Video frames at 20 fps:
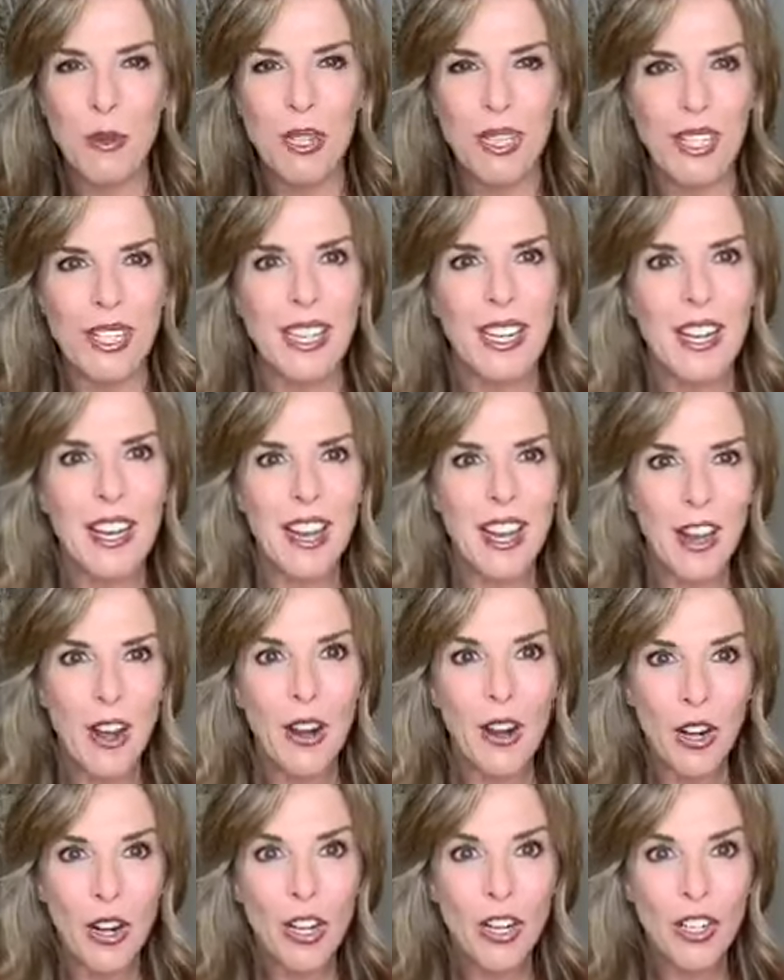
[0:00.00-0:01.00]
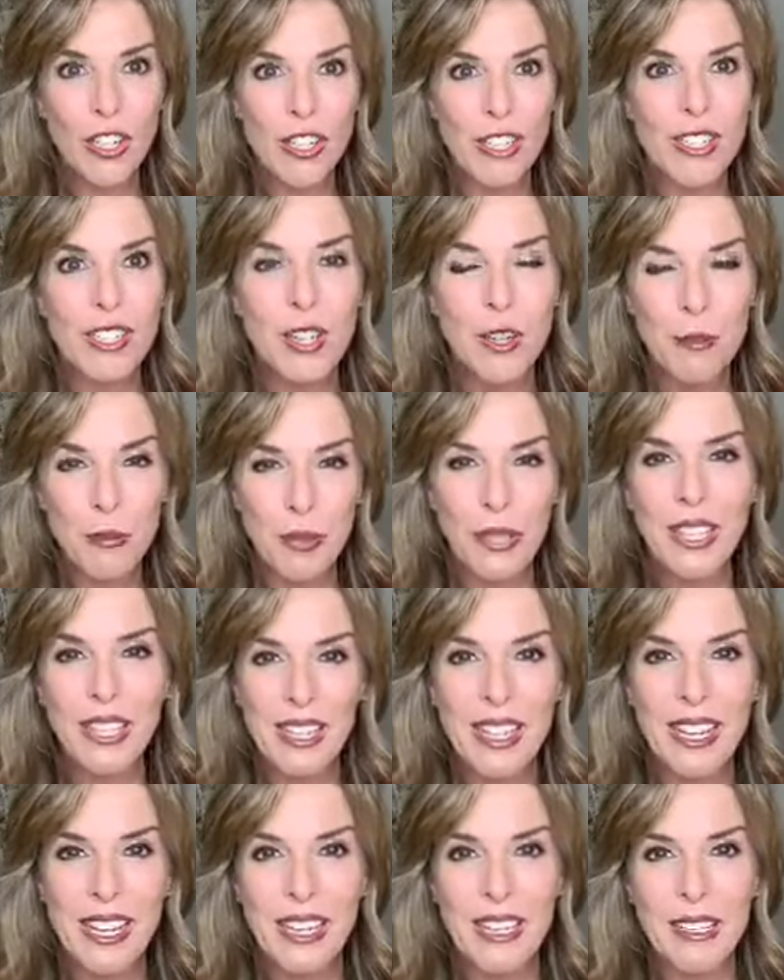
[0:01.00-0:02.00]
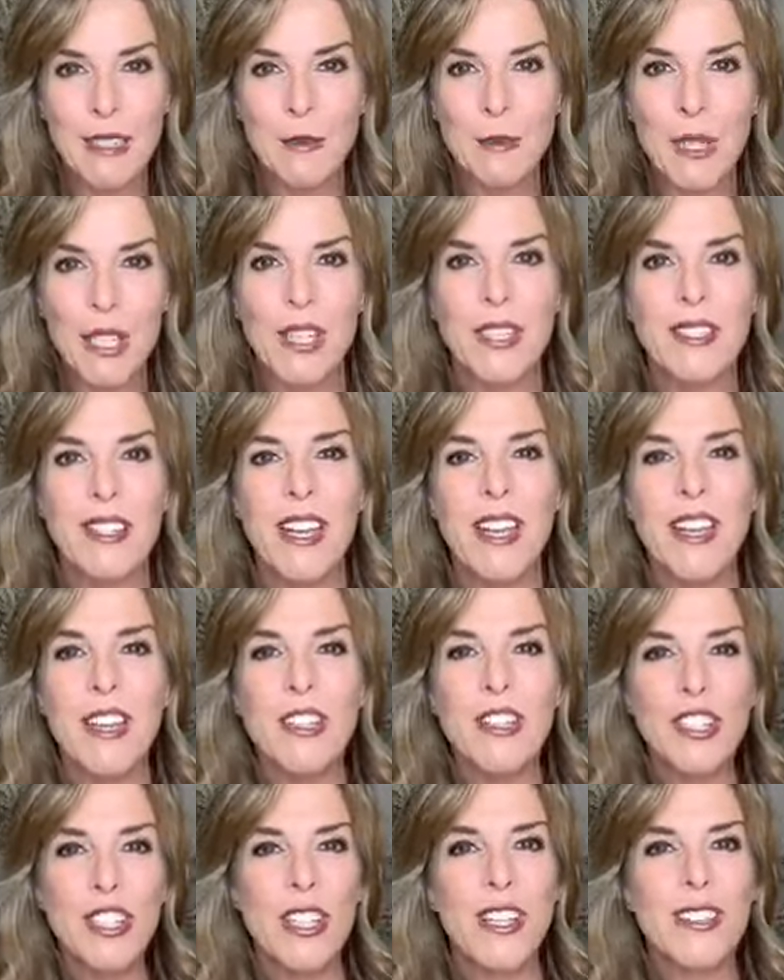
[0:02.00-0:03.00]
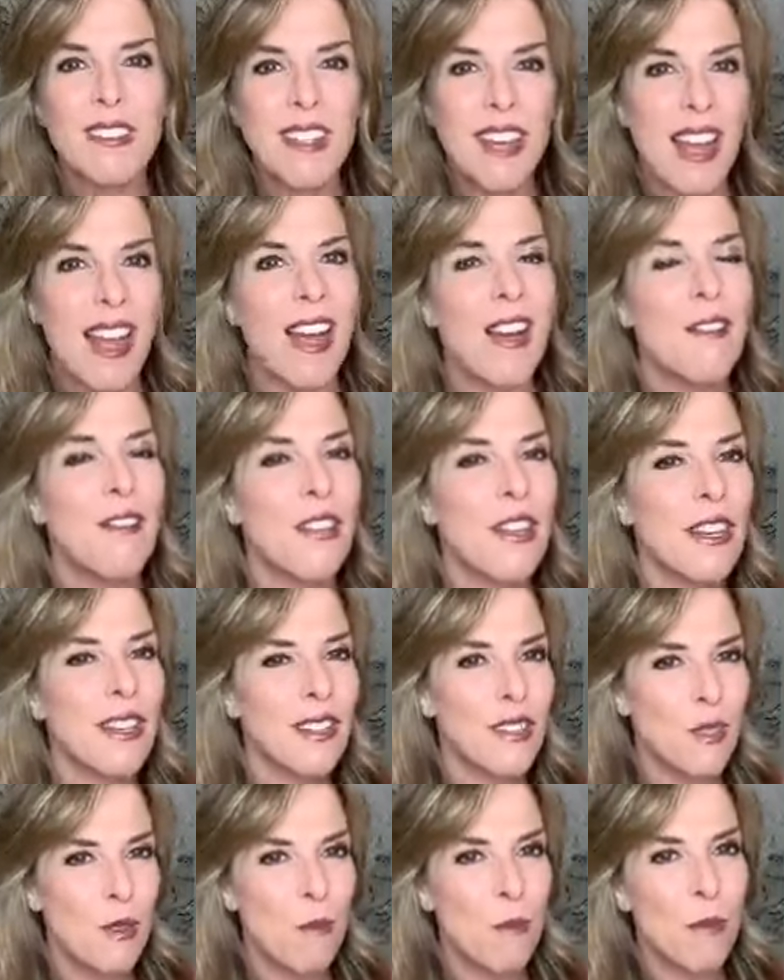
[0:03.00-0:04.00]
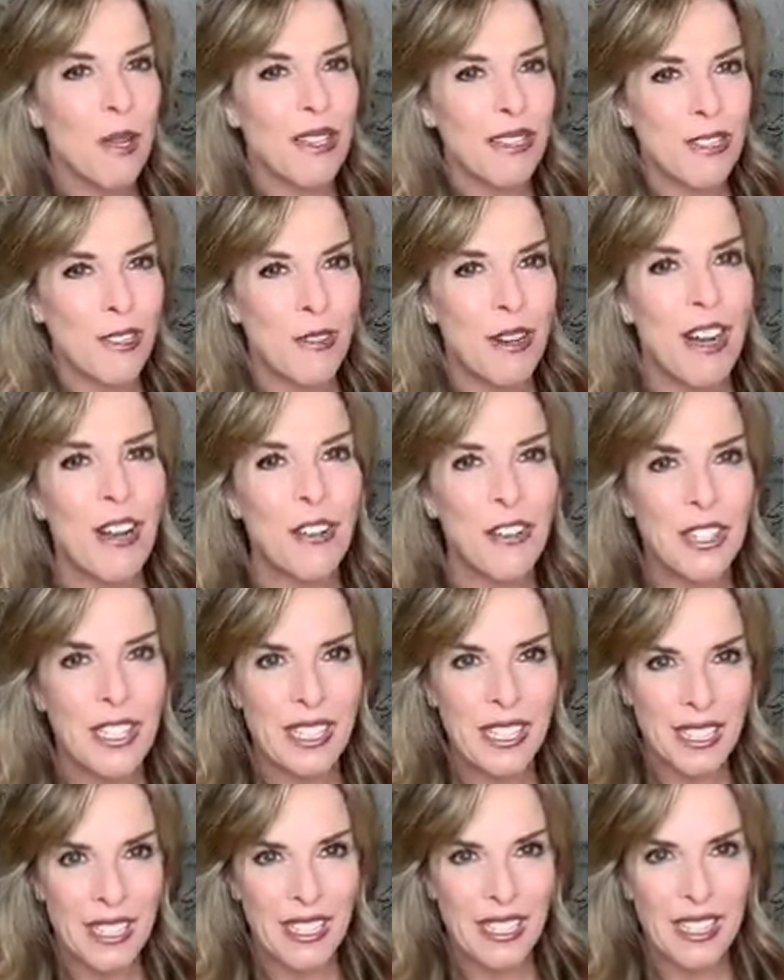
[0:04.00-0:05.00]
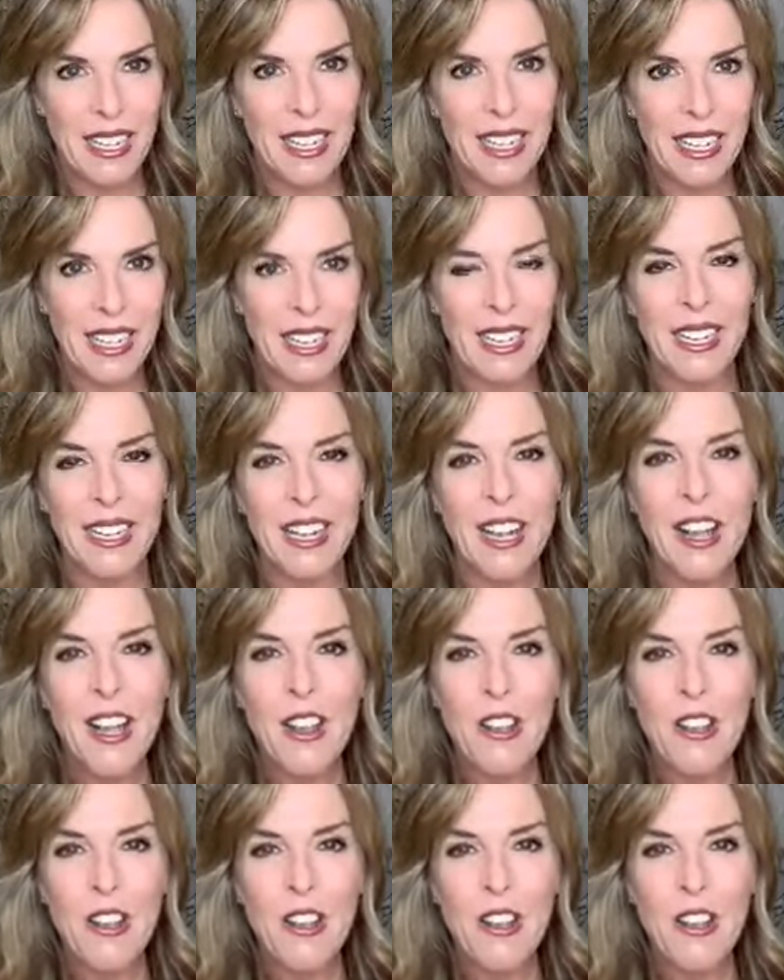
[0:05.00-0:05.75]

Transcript: But hers completely is because she doesn't have things mixed around in it in